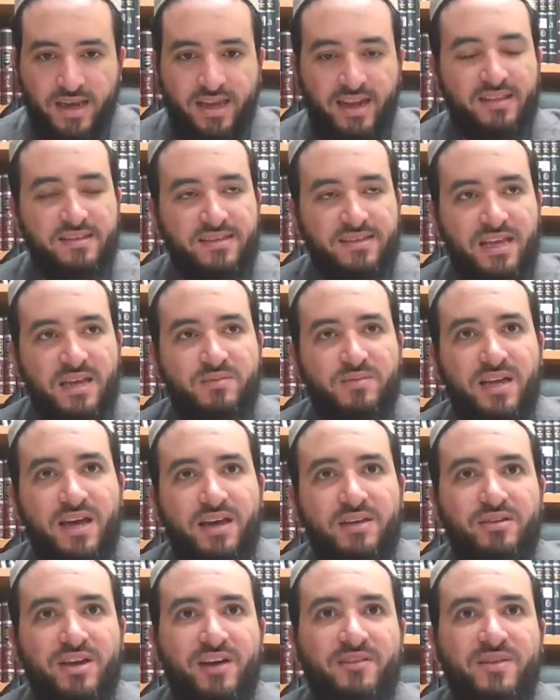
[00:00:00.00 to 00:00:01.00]
And at the same
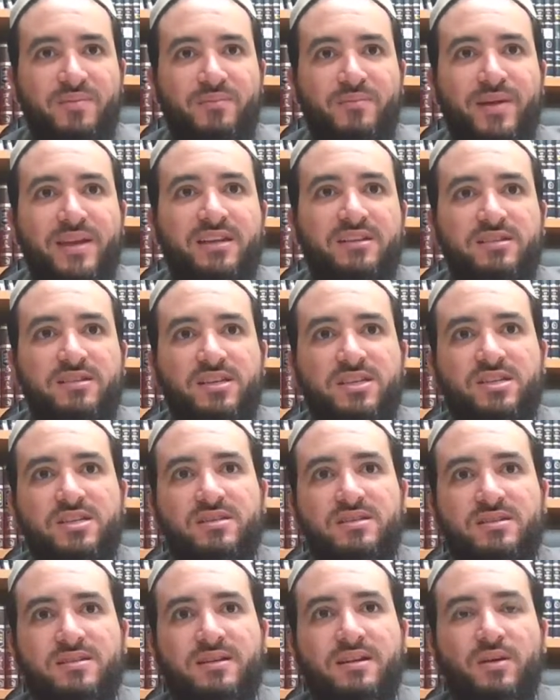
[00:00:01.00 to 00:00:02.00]
time, you have the many
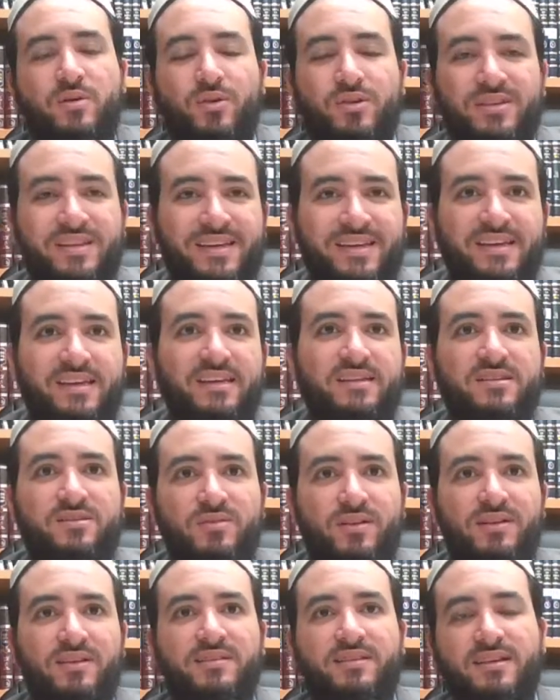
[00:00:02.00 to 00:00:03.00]
teachings, or the keys
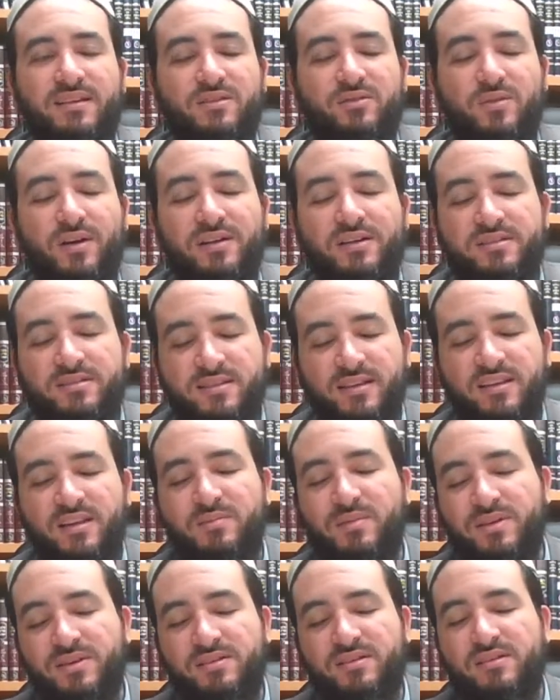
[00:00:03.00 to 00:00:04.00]
to understand
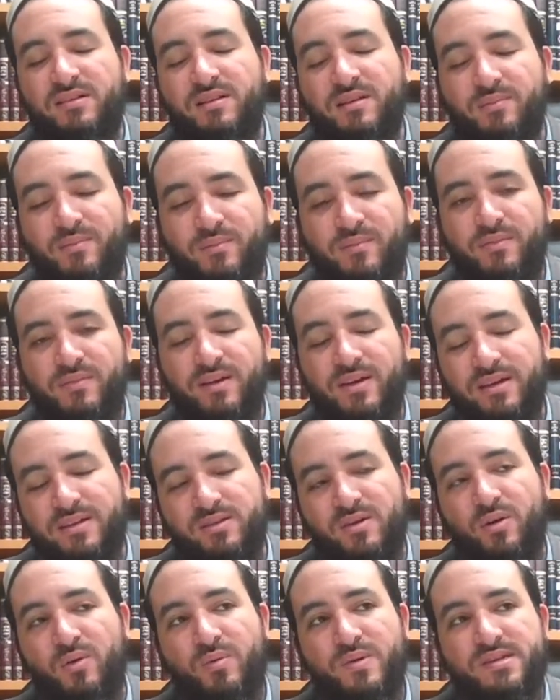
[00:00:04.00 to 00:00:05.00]
the material
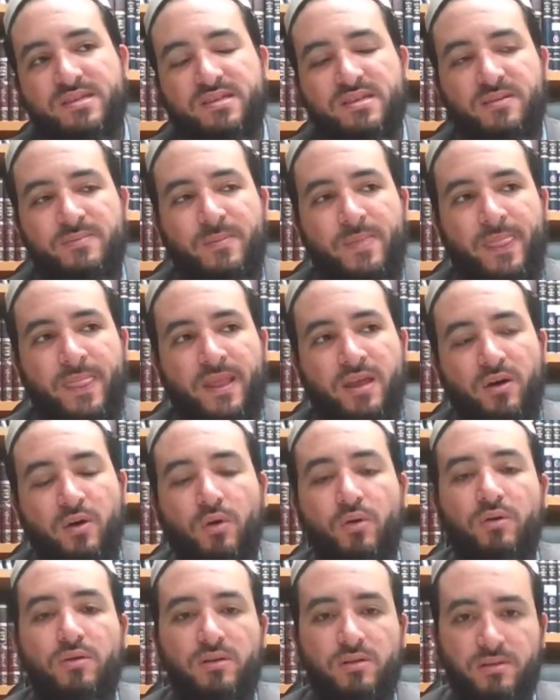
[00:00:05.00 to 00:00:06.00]
is always
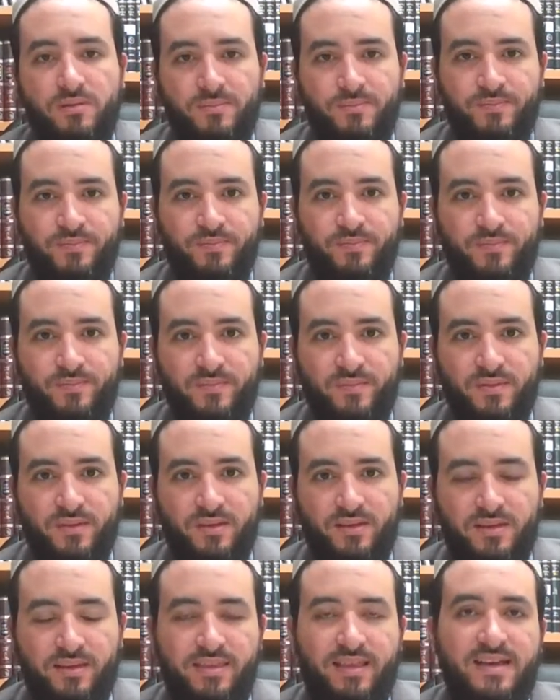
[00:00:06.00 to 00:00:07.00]
oral.
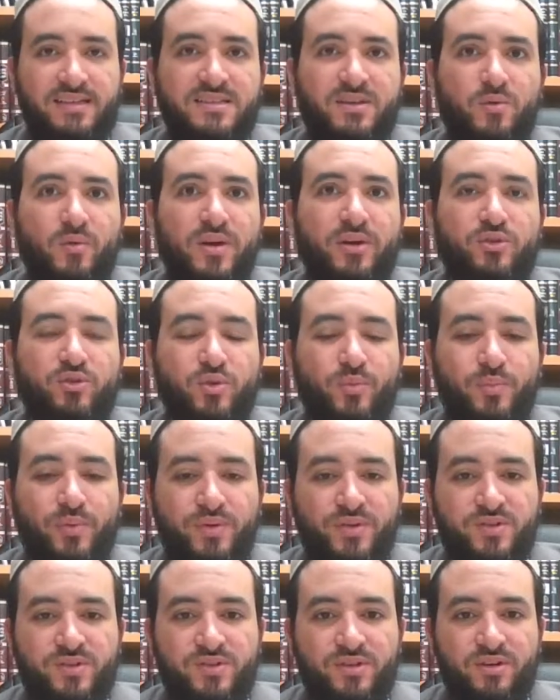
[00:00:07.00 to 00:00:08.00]
And that's the way to
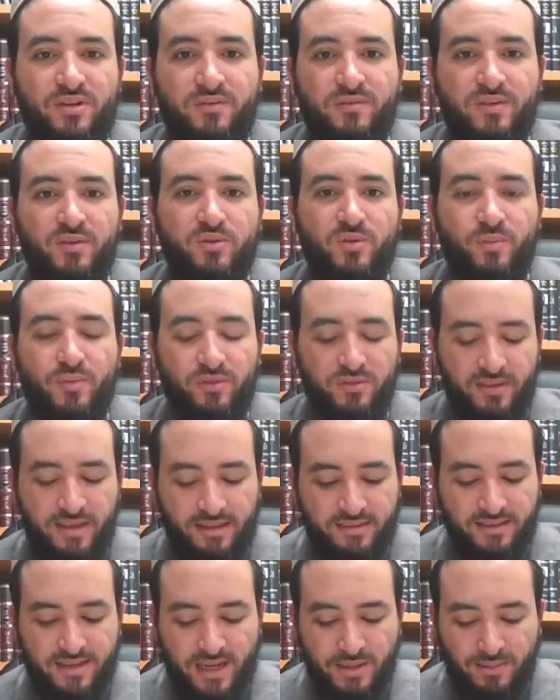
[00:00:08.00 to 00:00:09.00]
preserve and to
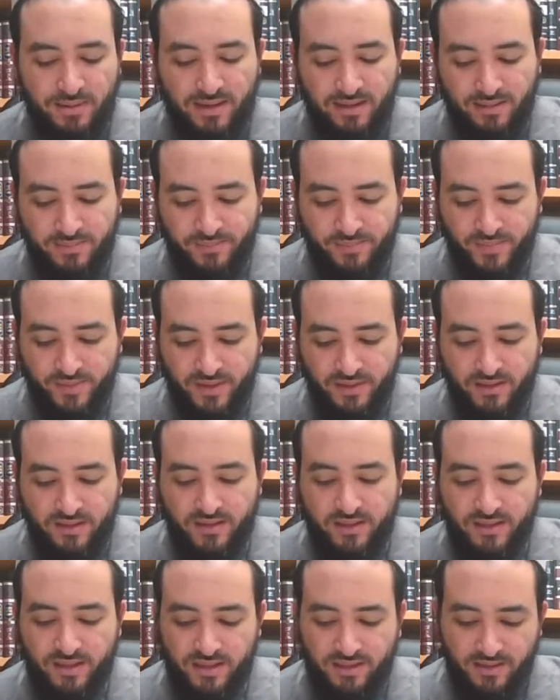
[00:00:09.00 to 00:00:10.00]
protect the Kabbalah,
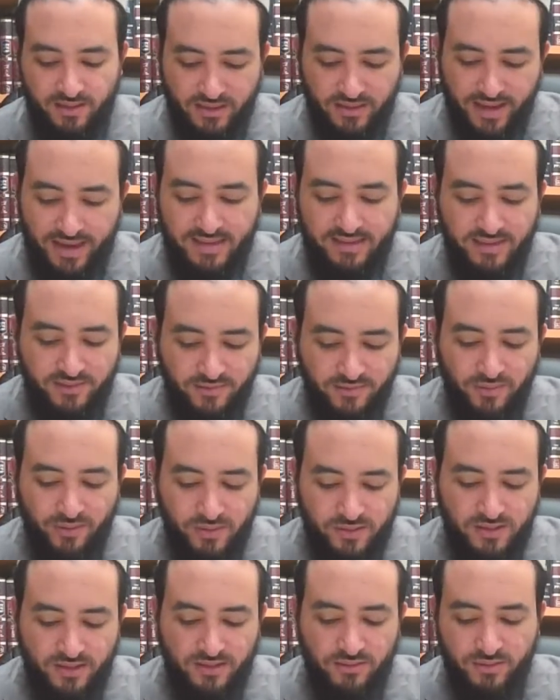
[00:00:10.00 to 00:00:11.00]
in case it
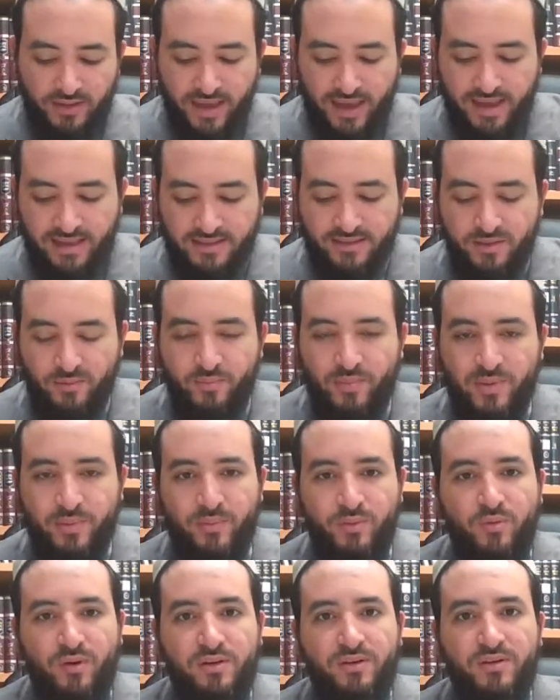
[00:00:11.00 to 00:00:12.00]
falls into the hands of
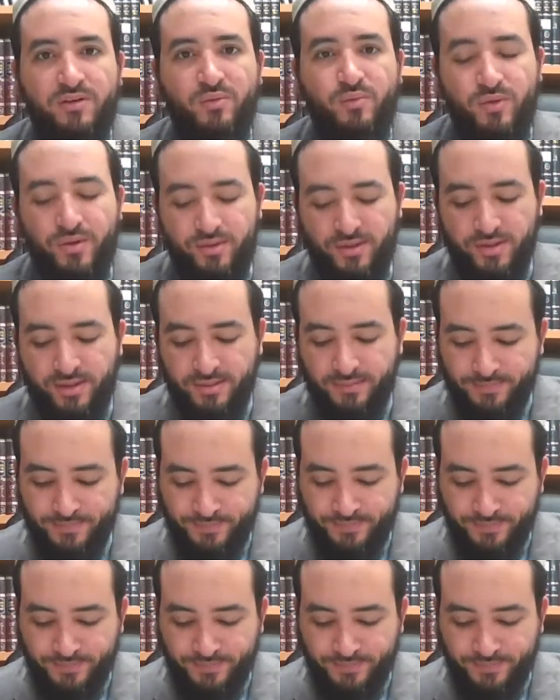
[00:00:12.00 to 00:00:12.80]
people who are not worthy.